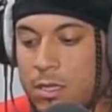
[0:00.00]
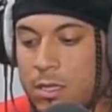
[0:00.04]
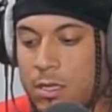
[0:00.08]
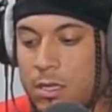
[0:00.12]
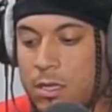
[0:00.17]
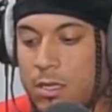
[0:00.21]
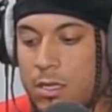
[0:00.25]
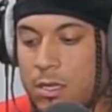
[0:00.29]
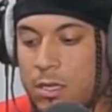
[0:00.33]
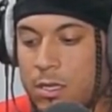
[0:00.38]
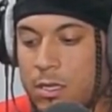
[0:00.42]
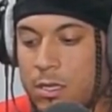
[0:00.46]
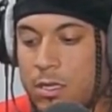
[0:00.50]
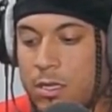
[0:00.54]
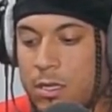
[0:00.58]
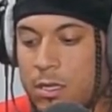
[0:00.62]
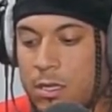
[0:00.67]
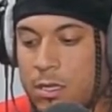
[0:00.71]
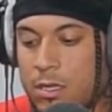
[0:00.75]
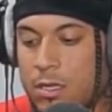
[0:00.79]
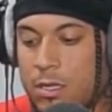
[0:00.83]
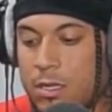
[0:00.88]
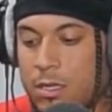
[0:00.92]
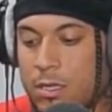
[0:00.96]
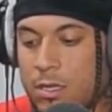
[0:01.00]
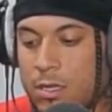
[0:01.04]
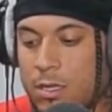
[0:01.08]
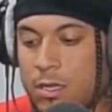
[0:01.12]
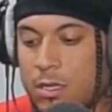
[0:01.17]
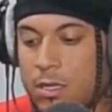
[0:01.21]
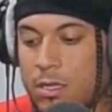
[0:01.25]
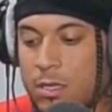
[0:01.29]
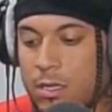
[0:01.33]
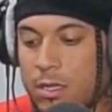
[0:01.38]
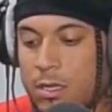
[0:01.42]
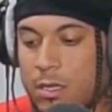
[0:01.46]

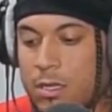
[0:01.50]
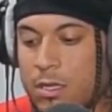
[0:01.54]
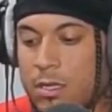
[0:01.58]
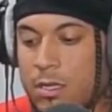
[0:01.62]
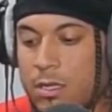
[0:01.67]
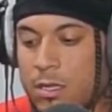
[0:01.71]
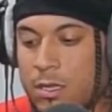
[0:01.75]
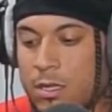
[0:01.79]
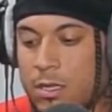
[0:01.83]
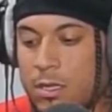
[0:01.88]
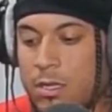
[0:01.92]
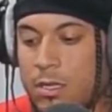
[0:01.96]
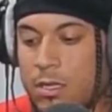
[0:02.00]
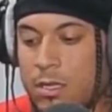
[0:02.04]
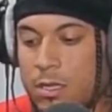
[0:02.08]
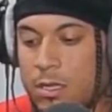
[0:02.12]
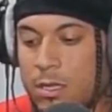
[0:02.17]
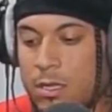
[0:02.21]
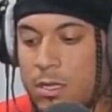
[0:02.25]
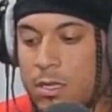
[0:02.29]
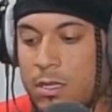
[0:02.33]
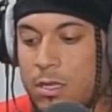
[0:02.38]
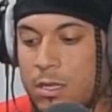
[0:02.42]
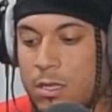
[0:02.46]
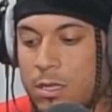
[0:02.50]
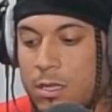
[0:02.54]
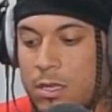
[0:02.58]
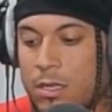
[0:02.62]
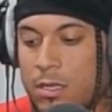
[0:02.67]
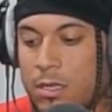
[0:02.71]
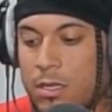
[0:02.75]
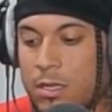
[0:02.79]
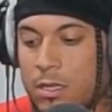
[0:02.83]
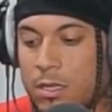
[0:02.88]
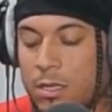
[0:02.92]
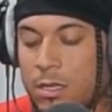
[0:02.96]

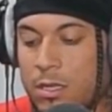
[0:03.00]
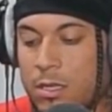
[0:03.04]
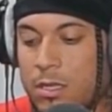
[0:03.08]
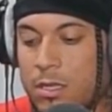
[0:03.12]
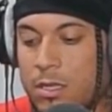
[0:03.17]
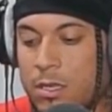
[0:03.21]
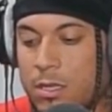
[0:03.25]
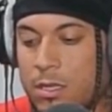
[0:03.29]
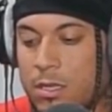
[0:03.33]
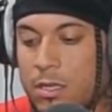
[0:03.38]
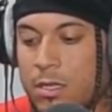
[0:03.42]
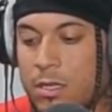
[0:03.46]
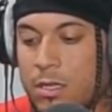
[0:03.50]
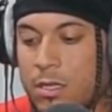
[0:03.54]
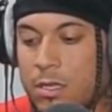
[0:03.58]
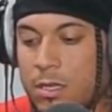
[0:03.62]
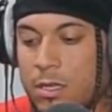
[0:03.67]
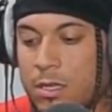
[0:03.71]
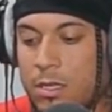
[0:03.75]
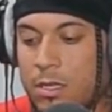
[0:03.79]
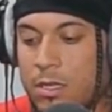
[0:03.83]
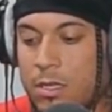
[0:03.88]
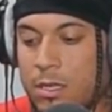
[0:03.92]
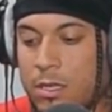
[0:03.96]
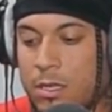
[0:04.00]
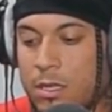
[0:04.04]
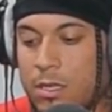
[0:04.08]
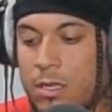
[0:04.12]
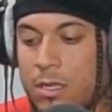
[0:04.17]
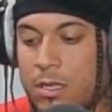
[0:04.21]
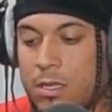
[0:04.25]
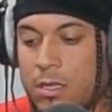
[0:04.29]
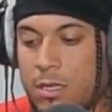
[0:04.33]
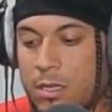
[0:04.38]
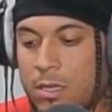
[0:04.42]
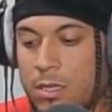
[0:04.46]

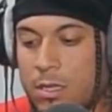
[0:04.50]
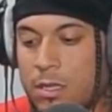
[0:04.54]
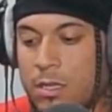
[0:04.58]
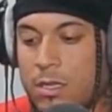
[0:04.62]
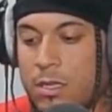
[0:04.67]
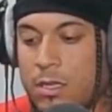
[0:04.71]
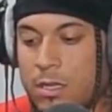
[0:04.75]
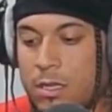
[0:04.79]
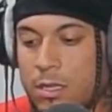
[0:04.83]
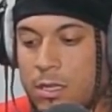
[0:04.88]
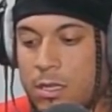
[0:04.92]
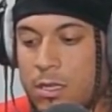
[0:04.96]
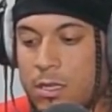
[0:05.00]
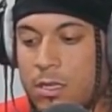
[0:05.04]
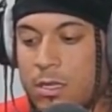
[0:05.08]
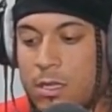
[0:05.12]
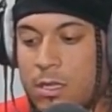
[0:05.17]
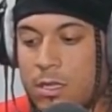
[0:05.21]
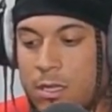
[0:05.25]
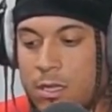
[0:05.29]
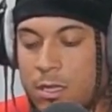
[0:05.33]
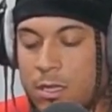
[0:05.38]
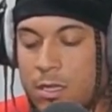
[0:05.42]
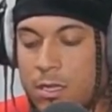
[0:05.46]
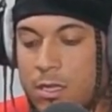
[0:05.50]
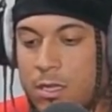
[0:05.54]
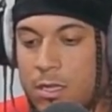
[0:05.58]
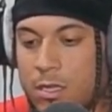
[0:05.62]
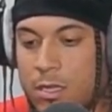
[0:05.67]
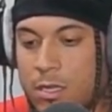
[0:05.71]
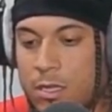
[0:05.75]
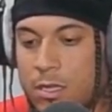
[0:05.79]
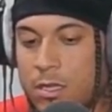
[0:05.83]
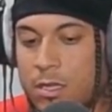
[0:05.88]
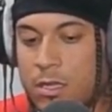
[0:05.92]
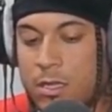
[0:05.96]

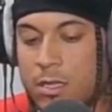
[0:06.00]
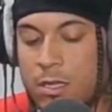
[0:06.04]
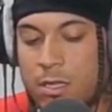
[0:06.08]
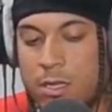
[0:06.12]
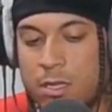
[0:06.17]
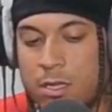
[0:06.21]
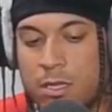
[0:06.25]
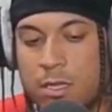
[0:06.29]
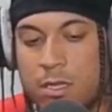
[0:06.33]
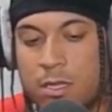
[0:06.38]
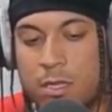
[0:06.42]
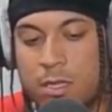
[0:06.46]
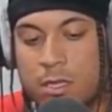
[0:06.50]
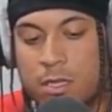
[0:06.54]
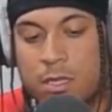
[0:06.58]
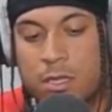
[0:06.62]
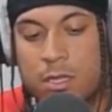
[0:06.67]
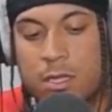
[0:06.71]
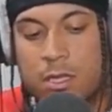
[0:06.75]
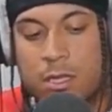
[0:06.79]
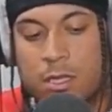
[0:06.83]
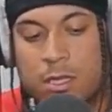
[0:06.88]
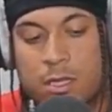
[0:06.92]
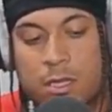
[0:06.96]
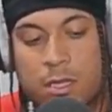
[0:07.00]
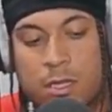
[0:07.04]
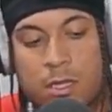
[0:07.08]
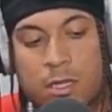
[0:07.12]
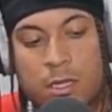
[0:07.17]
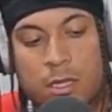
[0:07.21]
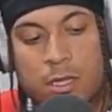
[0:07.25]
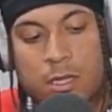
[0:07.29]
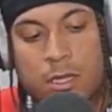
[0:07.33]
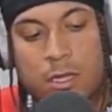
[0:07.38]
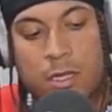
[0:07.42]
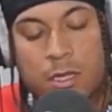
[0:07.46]

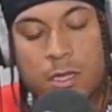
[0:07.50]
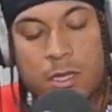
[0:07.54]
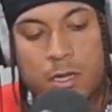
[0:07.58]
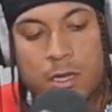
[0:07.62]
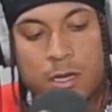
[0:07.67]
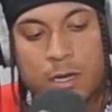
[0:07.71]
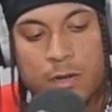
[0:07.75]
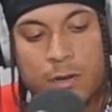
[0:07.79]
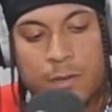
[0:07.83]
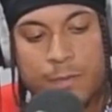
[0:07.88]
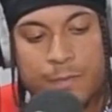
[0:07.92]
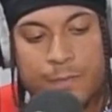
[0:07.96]
(not speaking)